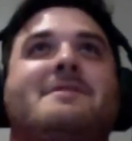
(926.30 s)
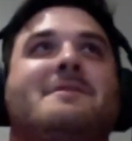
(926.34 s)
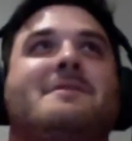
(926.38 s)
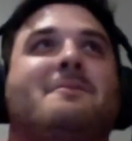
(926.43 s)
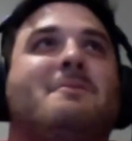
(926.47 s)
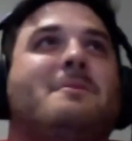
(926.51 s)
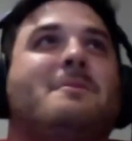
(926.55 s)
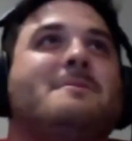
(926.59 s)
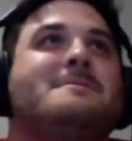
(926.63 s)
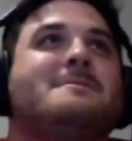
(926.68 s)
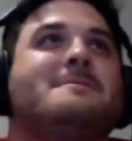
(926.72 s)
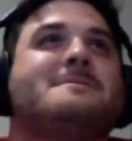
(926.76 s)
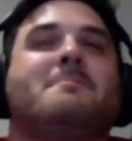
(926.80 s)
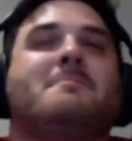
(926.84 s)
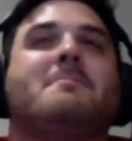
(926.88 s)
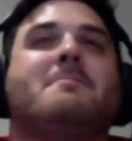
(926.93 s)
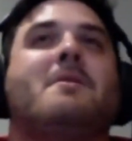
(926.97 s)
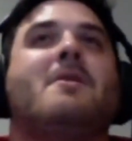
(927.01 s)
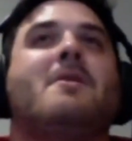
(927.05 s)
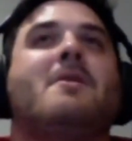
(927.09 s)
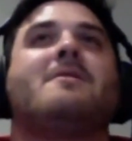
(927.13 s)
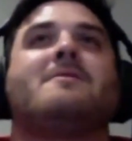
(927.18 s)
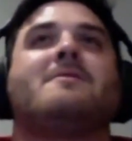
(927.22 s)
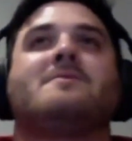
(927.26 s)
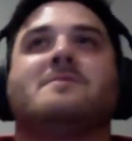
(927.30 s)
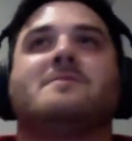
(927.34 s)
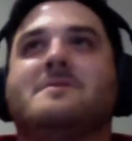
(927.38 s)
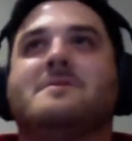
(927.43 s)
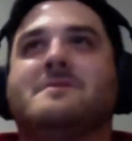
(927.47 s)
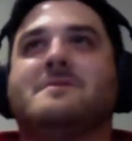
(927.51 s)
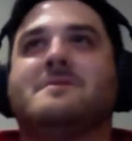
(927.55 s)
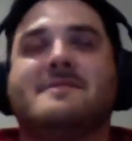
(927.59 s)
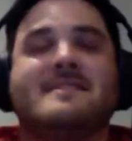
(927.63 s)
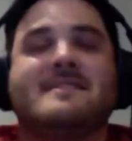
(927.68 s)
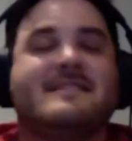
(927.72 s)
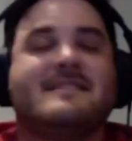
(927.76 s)
the worlds of
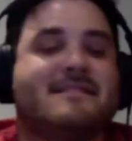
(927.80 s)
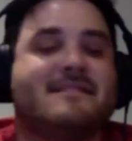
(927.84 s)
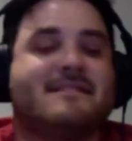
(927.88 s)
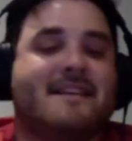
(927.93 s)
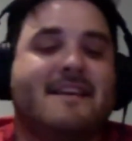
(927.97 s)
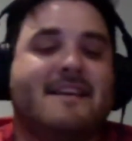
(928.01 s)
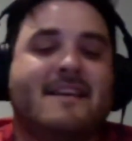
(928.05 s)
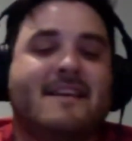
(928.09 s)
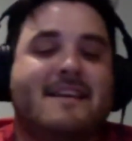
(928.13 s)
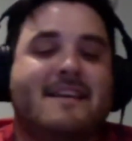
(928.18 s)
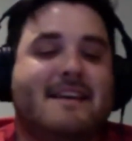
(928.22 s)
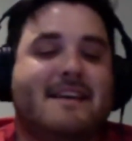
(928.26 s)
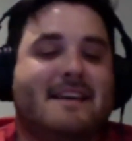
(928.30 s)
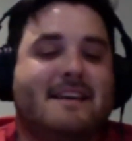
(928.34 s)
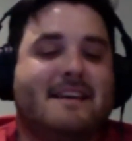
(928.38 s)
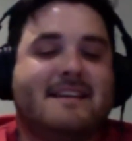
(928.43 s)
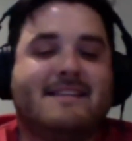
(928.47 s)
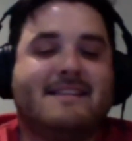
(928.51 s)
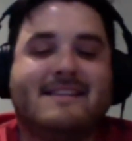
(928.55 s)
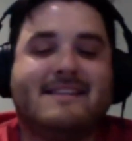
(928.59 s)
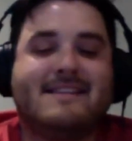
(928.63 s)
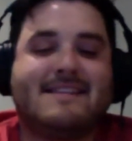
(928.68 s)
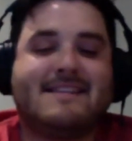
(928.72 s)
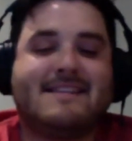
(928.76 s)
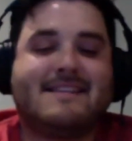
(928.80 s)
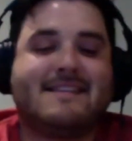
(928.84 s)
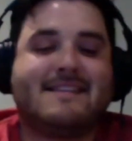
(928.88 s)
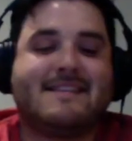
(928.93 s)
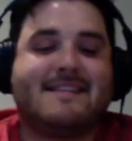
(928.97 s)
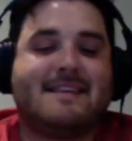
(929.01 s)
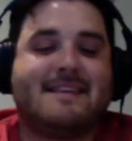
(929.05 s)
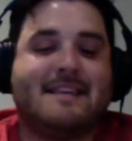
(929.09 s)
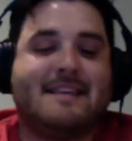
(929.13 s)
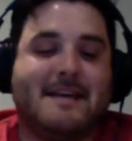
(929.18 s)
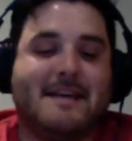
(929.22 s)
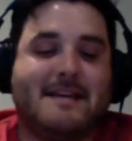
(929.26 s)
Marvel and
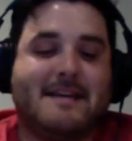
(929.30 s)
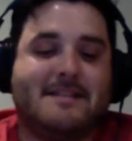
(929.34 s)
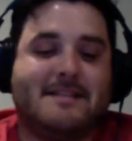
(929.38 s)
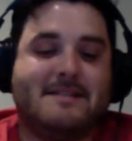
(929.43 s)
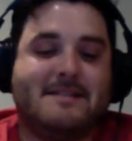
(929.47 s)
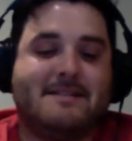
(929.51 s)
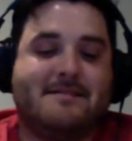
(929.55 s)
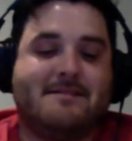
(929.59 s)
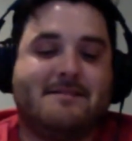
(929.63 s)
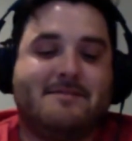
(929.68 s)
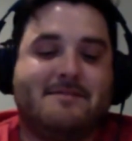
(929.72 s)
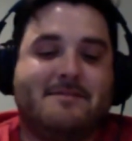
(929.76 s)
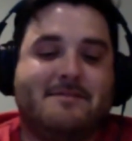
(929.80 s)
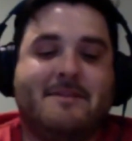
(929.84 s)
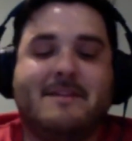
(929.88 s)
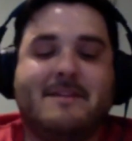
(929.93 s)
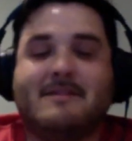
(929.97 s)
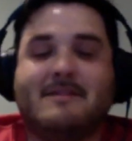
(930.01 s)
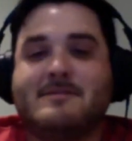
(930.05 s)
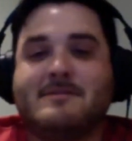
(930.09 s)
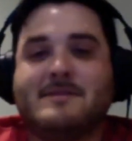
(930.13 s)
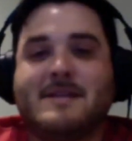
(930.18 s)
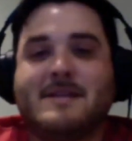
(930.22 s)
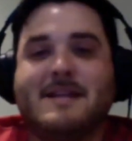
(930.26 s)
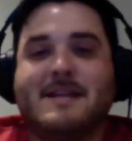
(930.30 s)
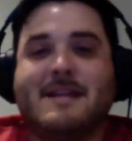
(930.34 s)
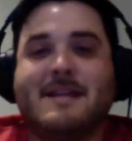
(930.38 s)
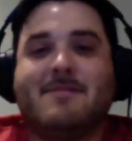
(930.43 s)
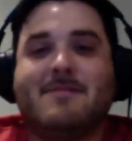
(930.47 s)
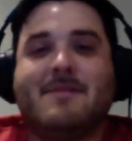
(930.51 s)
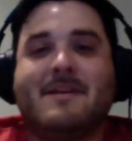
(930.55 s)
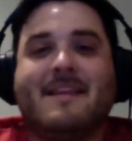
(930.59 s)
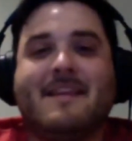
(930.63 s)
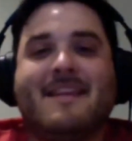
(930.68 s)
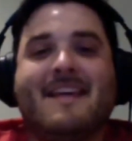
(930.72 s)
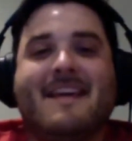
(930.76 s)
DC, I just don't know that there's
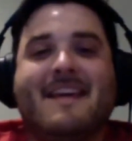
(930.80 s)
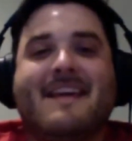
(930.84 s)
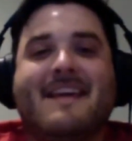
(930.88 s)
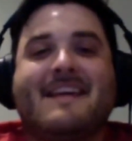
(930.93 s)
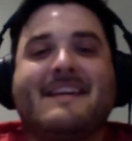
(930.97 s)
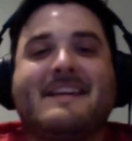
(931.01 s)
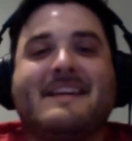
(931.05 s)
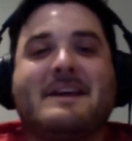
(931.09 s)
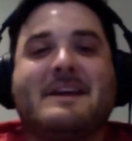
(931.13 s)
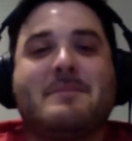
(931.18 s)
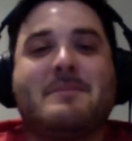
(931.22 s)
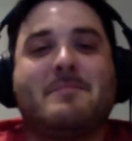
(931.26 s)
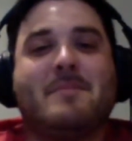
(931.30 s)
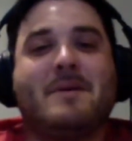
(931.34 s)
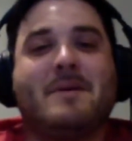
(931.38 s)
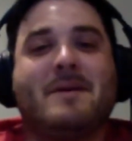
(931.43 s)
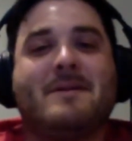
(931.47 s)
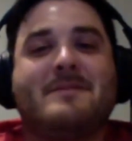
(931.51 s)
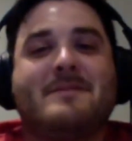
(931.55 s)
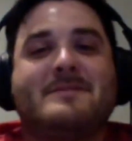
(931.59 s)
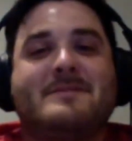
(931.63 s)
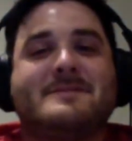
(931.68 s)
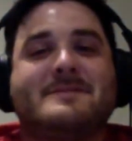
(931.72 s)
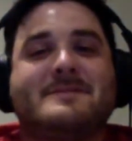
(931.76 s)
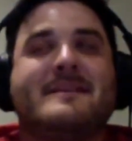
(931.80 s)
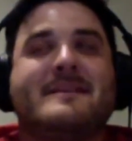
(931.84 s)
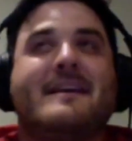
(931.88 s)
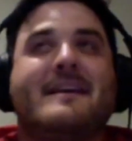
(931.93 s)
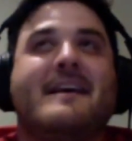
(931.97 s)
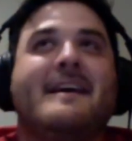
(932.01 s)
anybody that kind of compares.